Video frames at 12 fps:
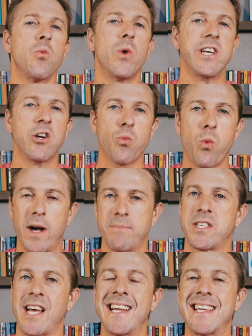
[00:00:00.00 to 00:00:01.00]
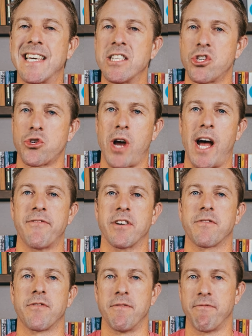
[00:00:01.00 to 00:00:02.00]
When your website gets
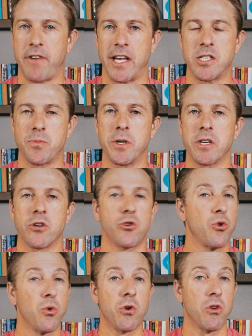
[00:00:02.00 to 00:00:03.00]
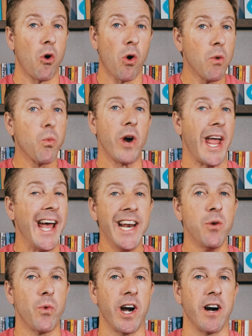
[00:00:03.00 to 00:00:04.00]
traffic from Facebook, Google, or
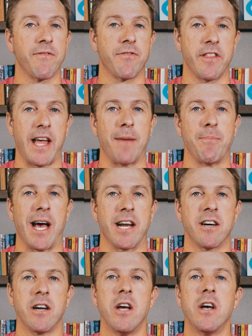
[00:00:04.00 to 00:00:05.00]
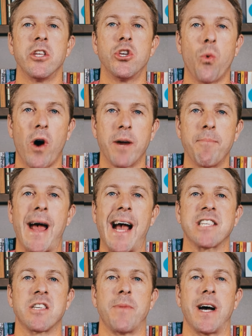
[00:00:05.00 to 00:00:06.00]
anywhere for that matter, you want to
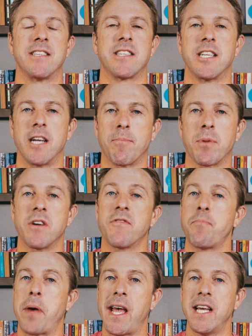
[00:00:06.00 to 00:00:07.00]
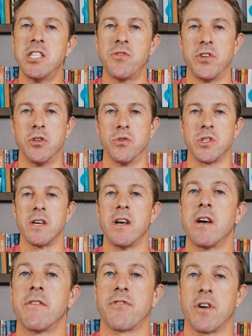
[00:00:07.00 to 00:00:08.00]
maximize the number of page views
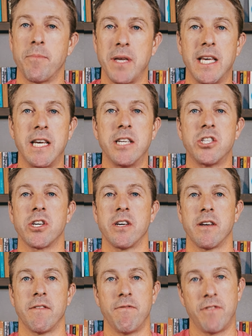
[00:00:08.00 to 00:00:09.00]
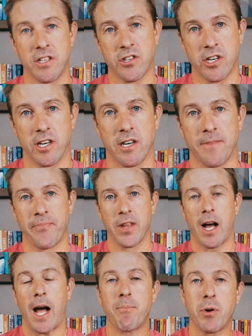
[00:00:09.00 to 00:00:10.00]
from each visitor.
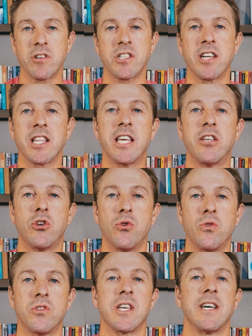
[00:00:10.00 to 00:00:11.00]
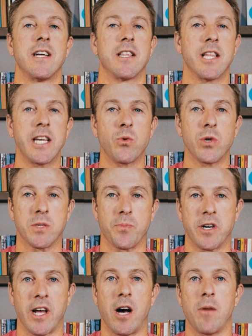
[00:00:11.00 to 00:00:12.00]
I personally use Link
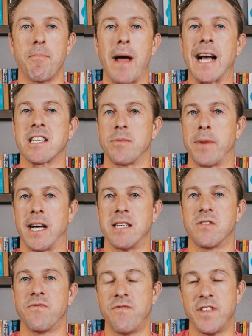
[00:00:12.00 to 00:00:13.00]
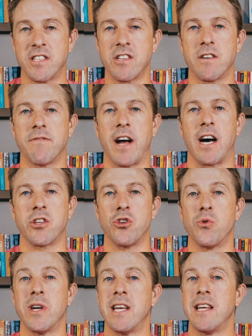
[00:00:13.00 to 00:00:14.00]
Whisper to help maximize visitor
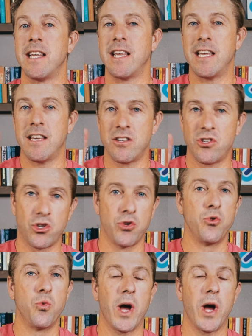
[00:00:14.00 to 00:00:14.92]
value in two